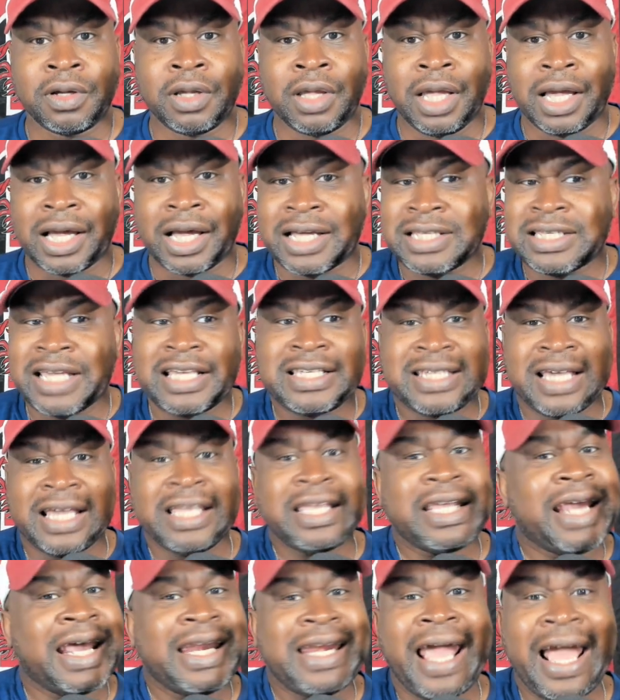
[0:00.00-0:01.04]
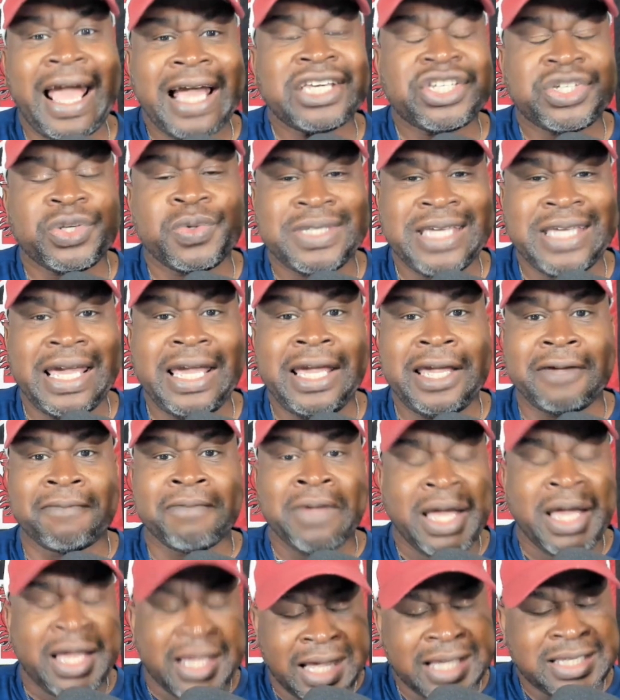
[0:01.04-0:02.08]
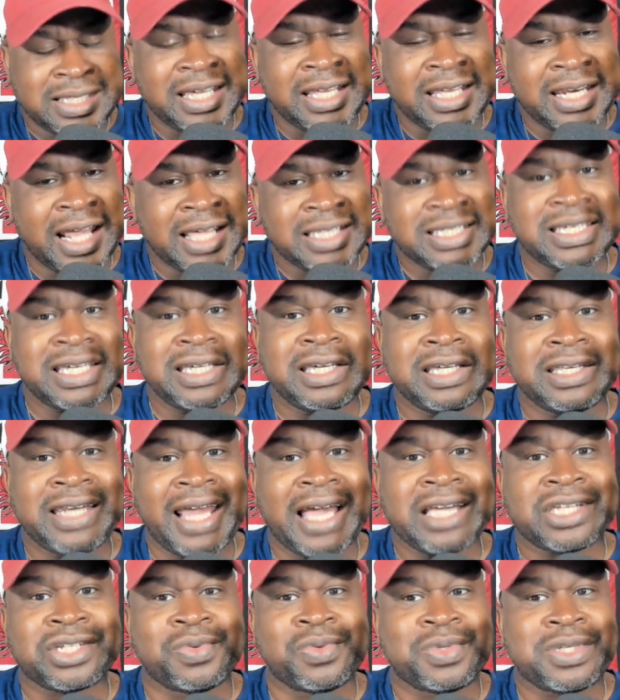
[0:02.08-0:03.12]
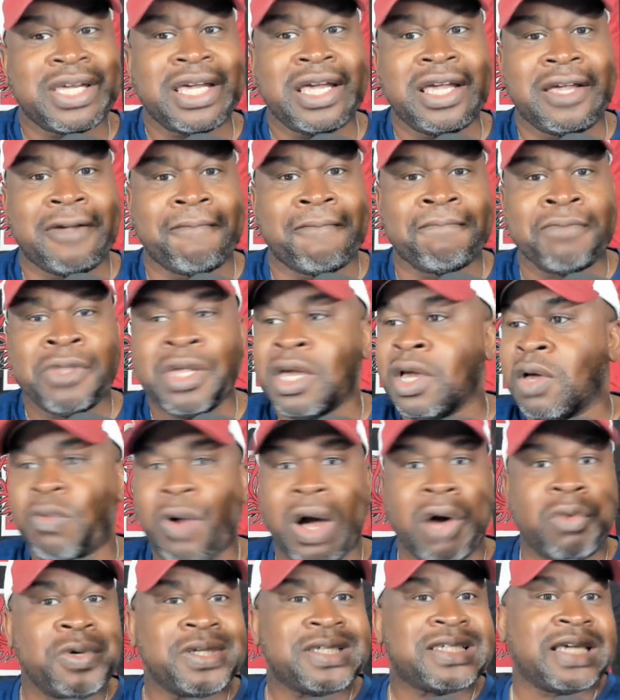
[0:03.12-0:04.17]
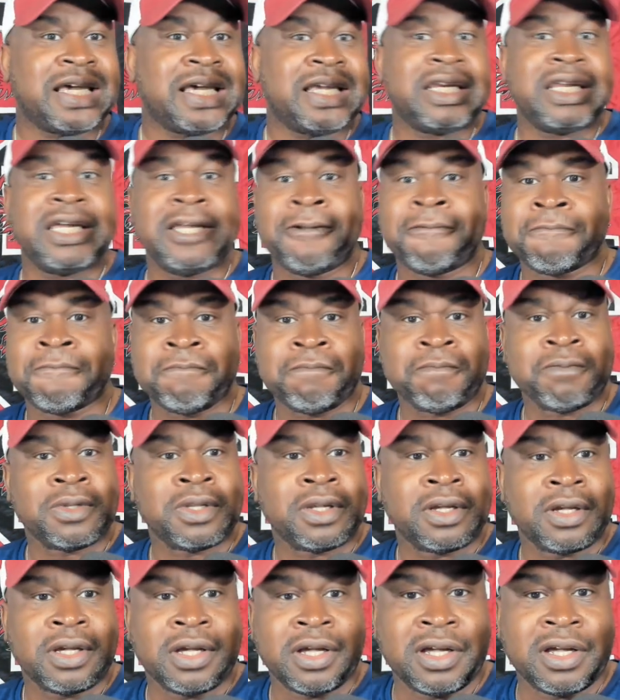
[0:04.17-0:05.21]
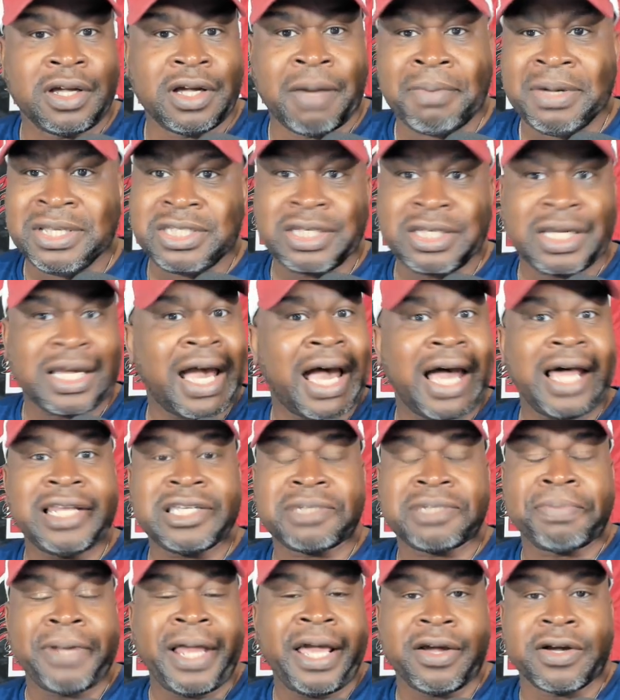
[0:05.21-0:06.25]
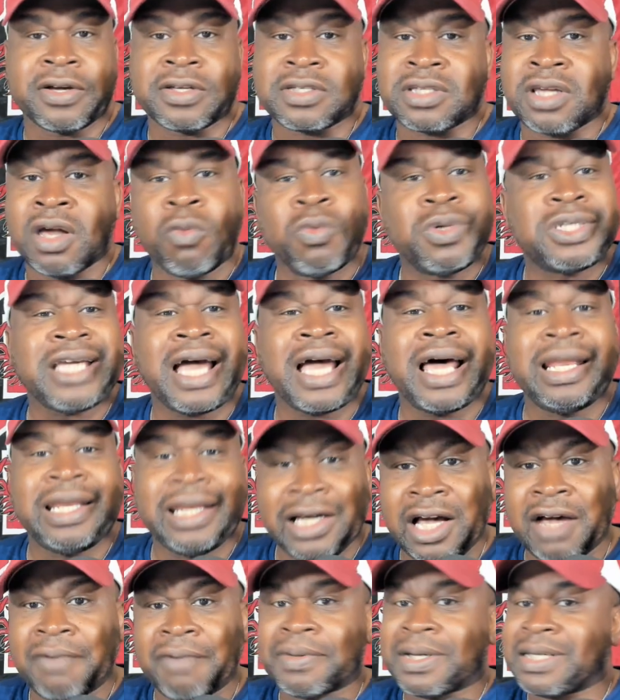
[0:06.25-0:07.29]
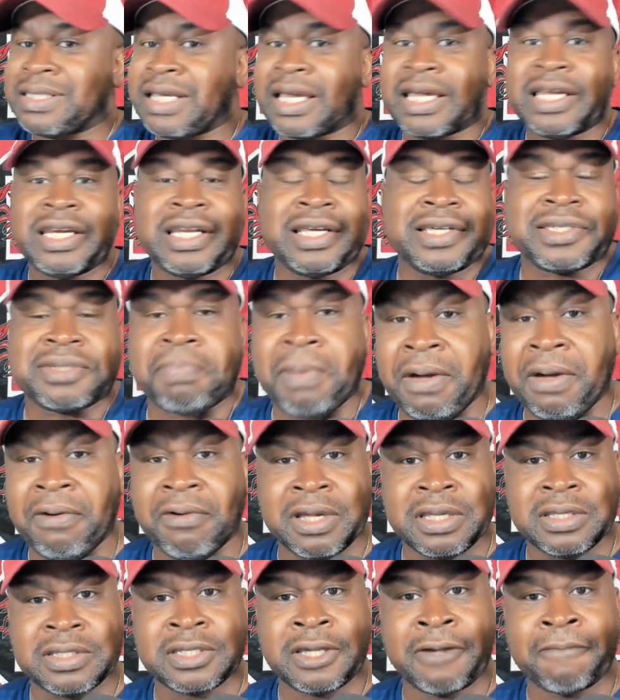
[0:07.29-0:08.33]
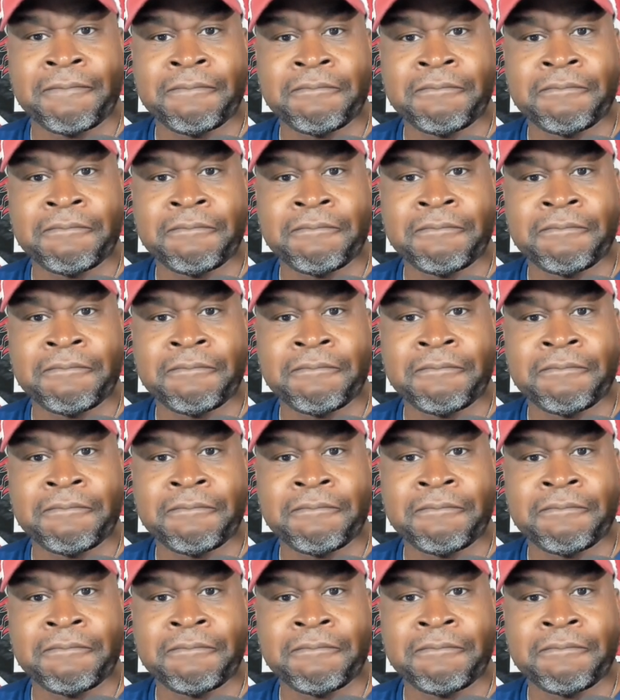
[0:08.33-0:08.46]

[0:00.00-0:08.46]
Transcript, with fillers: Because they are sending their national team. They're sending their senior national team. While we're sending a bunch of college players, which I love because they're getting the experience.